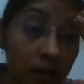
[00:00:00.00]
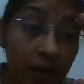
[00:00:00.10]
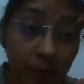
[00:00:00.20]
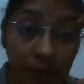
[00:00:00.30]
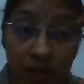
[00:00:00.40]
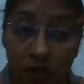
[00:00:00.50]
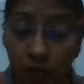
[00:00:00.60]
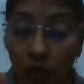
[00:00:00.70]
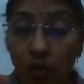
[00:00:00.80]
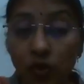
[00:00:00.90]
are
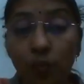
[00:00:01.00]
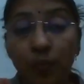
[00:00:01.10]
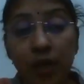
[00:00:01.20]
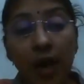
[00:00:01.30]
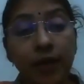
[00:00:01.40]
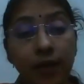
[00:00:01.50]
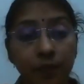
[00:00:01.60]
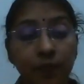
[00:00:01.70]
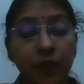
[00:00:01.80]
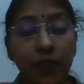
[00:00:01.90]
damaged because of PID.
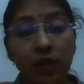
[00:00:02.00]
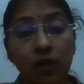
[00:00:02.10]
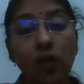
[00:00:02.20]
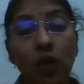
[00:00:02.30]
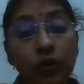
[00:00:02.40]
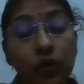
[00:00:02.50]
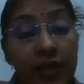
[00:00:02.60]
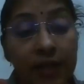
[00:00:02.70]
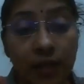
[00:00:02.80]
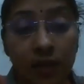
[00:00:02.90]
This also
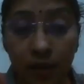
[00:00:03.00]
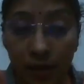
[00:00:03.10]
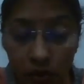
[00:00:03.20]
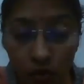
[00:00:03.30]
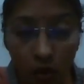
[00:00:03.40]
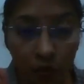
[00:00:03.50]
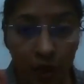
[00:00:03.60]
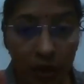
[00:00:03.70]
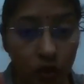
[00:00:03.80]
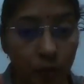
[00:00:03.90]
increases the risk
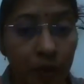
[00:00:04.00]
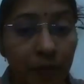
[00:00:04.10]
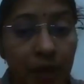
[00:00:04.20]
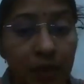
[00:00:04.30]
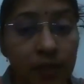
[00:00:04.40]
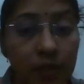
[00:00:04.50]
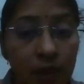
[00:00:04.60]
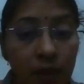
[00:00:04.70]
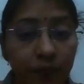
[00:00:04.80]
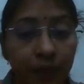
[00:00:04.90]
of ectopic
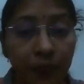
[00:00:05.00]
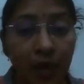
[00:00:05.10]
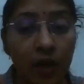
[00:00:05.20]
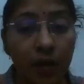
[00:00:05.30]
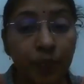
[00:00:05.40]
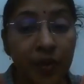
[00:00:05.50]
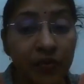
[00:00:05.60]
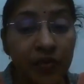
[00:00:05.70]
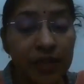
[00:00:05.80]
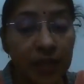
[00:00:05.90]
pregnancy.
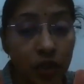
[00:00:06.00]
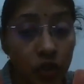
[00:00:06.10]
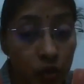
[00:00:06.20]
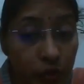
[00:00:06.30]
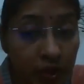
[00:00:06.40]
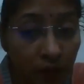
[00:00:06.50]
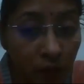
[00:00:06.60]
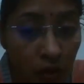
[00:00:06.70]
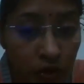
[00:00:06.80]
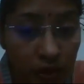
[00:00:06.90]
Previous induced
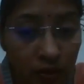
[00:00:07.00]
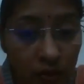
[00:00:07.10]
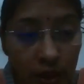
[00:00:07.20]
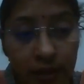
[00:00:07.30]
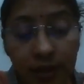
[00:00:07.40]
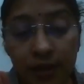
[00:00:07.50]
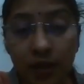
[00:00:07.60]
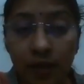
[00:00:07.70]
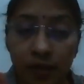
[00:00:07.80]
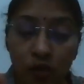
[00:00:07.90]
abortion
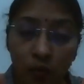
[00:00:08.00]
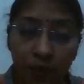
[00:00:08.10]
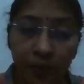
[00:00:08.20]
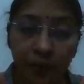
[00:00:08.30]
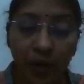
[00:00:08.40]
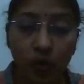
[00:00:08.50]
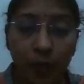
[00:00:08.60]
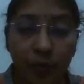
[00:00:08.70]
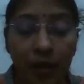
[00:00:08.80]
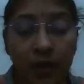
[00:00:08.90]
increase the risk of
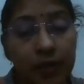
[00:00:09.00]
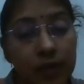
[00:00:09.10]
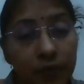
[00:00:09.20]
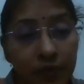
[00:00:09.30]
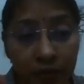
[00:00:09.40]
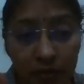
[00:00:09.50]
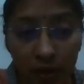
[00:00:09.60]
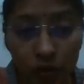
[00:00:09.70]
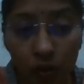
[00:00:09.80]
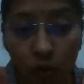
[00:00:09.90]
ectopic pregnancy,
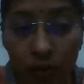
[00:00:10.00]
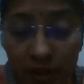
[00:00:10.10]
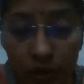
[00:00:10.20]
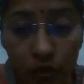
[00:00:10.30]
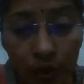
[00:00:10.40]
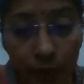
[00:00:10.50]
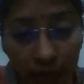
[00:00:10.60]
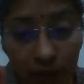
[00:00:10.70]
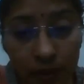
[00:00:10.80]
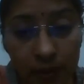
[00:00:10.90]
consecutive
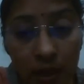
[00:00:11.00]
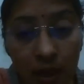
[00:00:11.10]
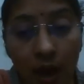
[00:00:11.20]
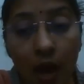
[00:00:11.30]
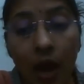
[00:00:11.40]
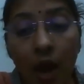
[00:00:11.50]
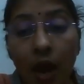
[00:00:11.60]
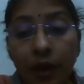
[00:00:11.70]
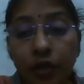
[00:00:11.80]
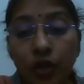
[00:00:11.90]
pregnancy,
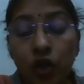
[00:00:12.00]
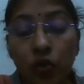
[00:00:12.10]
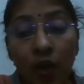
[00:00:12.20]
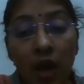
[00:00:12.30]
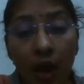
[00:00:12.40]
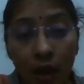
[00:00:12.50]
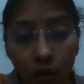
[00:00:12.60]
and tubal